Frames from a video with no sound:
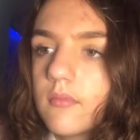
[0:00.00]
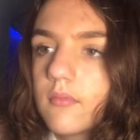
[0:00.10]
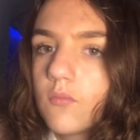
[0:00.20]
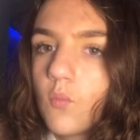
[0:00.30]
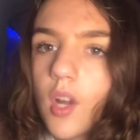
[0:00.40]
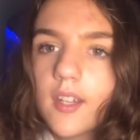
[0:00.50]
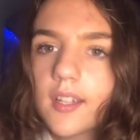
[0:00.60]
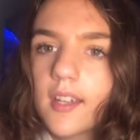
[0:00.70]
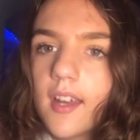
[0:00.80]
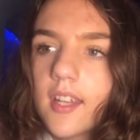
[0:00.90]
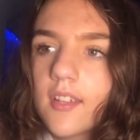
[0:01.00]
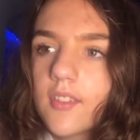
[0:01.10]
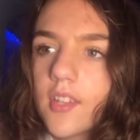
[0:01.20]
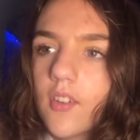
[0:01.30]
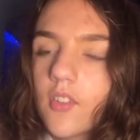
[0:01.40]
Why didn't I cut any of
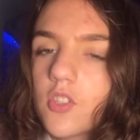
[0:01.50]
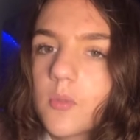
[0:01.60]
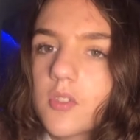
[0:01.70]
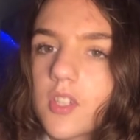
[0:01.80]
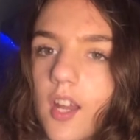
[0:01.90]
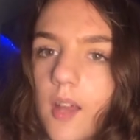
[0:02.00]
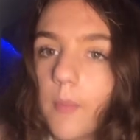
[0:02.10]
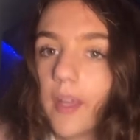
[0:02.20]
this out? There's so much to cut out. I'm like,